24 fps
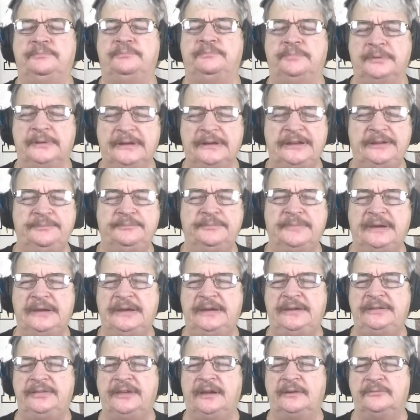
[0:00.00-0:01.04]
Believe
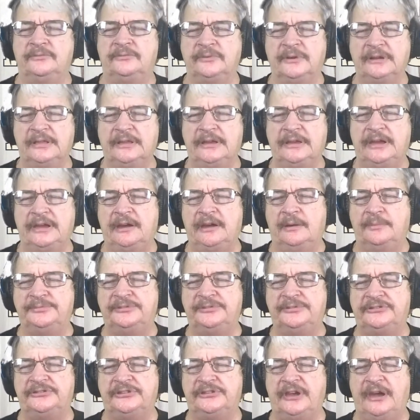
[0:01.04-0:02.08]
me, that really helps
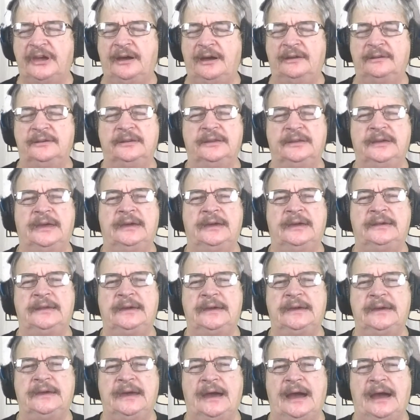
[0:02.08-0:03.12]
us out. And
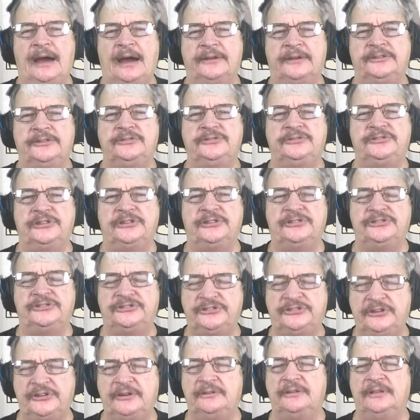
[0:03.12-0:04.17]
I do
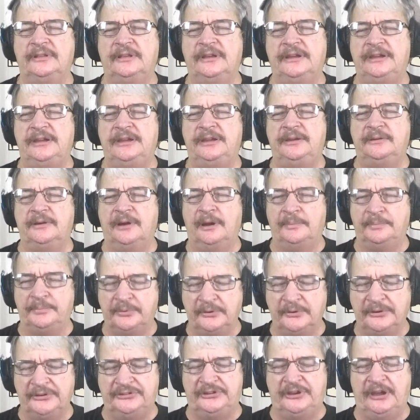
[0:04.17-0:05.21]
sincerely
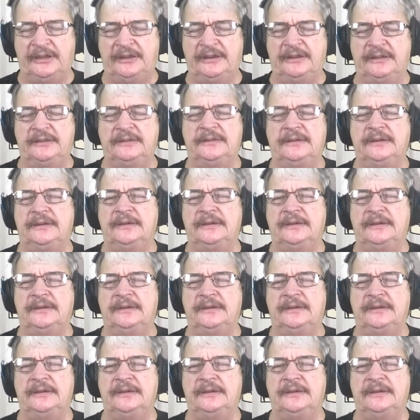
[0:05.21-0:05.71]
appreciate it.